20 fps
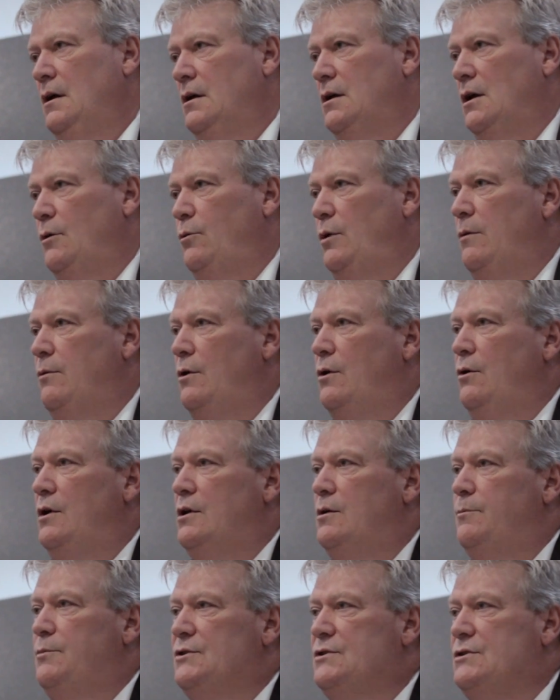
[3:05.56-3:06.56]
that we were
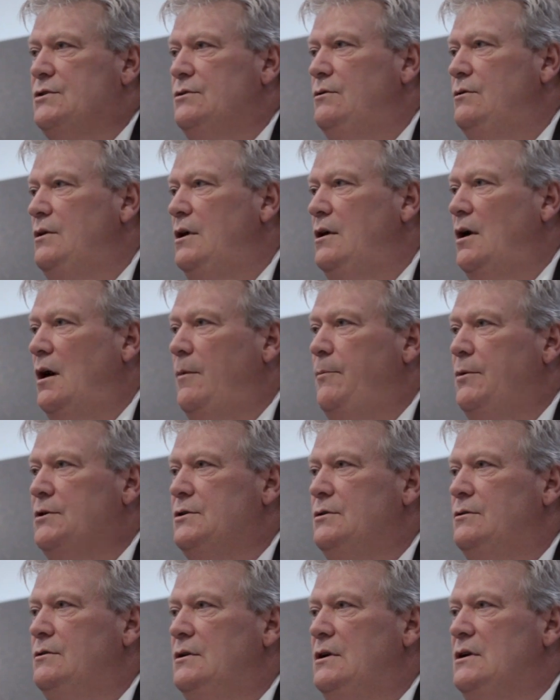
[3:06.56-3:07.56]
going to pursue the
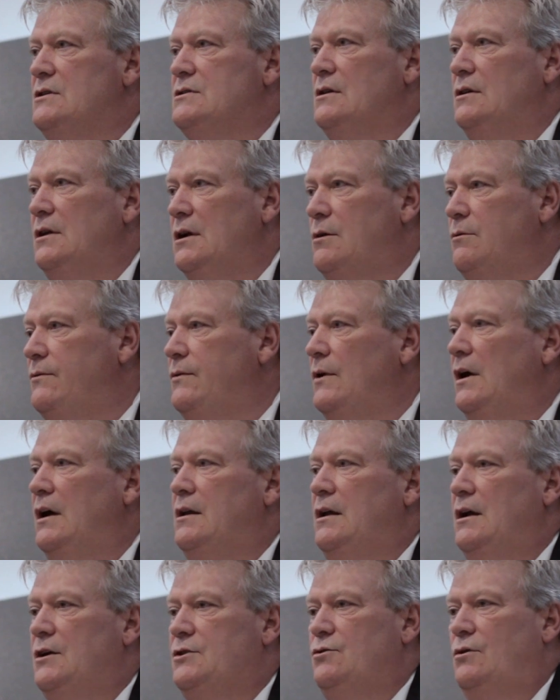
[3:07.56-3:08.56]
opportunities in
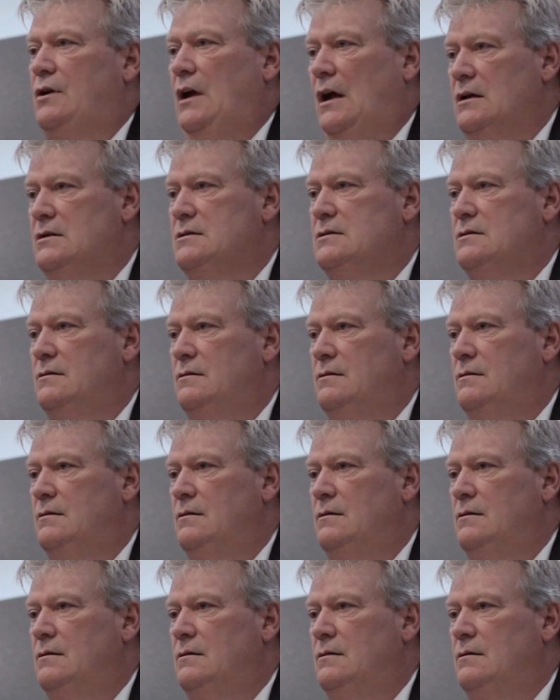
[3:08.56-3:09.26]
liquefied natural gas.